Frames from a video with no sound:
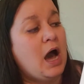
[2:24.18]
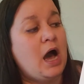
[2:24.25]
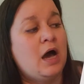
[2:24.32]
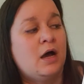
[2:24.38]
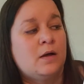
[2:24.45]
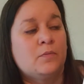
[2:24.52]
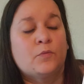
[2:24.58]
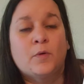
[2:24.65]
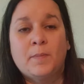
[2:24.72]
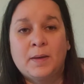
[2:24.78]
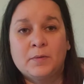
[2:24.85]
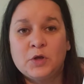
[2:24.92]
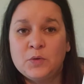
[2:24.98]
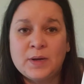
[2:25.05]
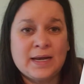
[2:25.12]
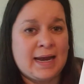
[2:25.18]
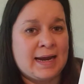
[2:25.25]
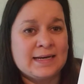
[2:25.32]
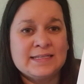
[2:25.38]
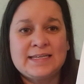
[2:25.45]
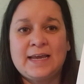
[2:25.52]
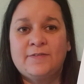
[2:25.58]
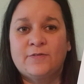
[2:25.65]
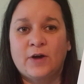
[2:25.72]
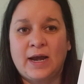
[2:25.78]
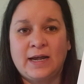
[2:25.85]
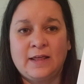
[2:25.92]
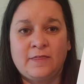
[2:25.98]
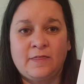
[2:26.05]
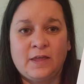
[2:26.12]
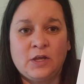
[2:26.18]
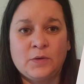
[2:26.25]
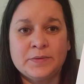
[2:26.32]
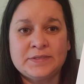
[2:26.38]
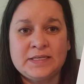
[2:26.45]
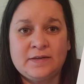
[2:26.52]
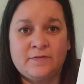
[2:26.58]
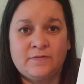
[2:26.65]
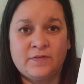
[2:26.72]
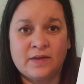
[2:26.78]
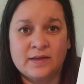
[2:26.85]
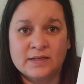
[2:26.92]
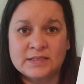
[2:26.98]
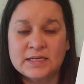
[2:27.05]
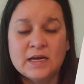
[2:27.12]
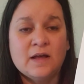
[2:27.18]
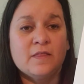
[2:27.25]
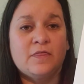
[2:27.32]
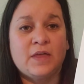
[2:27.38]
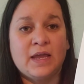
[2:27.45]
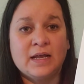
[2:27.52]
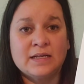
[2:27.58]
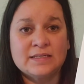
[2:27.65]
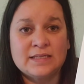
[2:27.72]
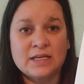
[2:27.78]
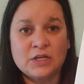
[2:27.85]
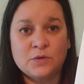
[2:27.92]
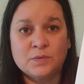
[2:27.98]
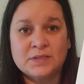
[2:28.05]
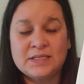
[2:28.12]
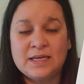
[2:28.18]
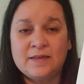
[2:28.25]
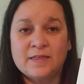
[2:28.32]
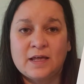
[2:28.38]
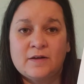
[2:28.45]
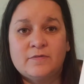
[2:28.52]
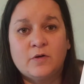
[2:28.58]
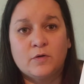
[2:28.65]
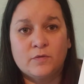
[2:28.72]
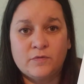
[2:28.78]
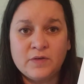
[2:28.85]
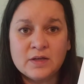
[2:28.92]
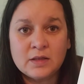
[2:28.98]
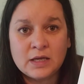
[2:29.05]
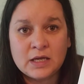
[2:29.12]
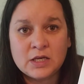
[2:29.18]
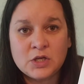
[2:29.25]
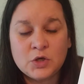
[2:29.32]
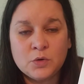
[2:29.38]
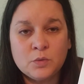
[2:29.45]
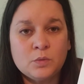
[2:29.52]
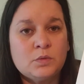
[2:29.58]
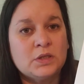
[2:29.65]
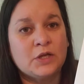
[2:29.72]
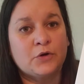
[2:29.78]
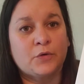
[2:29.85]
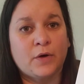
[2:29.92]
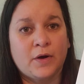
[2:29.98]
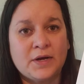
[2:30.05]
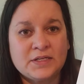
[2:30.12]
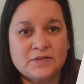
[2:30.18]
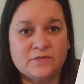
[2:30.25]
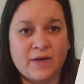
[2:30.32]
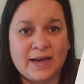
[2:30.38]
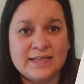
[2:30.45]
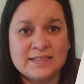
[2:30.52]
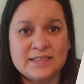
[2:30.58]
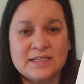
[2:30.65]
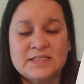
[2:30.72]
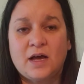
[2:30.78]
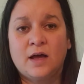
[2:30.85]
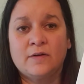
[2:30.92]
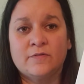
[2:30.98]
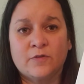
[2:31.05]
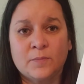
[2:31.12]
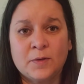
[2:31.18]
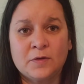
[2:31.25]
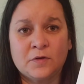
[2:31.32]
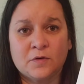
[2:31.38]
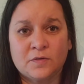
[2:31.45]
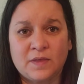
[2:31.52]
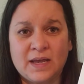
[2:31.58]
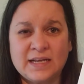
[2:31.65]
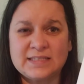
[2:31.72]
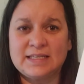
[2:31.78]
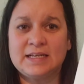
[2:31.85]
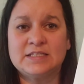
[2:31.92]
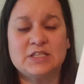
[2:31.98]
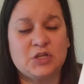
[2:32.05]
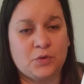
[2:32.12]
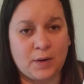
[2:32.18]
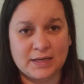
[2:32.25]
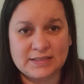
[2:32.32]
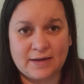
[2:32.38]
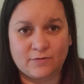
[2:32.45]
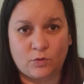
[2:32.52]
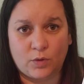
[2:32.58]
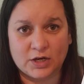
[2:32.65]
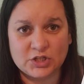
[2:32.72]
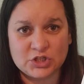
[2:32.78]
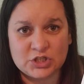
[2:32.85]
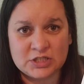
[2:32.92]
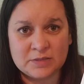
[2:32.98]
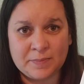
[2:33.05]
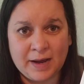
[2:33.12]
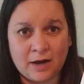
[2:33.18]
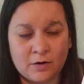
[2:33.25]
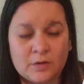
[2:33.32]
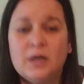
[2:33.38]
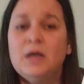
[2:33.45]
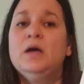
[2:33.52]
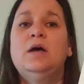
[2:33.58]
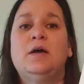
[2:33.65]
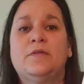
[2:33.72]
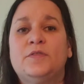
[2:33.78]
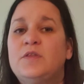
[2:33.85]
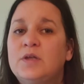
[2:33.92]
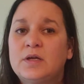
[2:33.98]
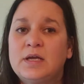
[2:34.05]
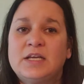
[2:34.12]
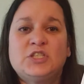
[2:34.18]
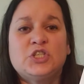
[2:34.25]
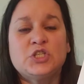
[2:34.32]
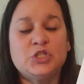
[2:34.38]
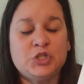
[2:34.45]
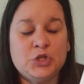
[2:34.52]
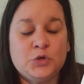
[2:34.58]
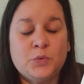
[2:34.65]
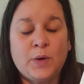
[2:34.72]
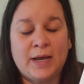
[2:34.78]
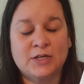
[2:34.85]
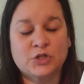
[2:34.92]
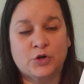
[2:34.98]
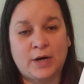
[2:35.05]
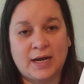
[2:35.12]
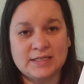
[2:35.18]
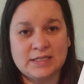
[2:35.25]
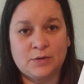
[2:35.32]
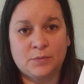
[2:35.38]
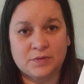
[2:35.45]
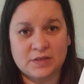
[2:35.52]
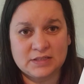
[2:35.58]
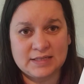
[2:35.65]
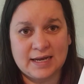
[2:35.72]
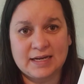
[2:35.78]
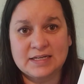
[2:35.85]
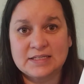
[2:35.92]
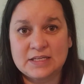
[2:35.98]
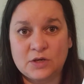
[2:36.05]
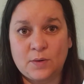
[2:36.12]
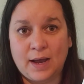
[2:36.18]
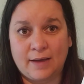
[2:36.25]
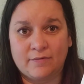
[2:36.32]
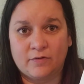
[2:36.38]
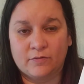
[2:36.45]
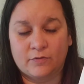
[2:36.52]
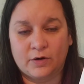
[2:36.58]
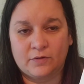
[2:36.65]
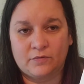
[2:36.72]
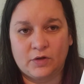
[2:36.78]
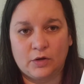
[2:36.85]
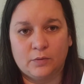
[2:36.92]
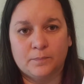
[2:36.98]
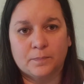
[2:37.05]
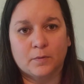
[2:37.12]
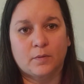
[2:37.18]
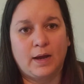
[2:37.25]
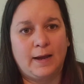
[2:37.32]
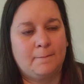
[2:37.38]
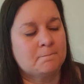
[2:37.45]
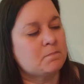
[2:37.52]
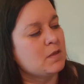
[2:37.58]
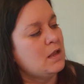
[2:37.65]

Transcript: Remember, you can annotate for anything you see fit. Things that you see that evoke feeling in you, literary devices, unfamiliar things that you guys have questions about. It's just you interacting with the text that you have in front of you, okay?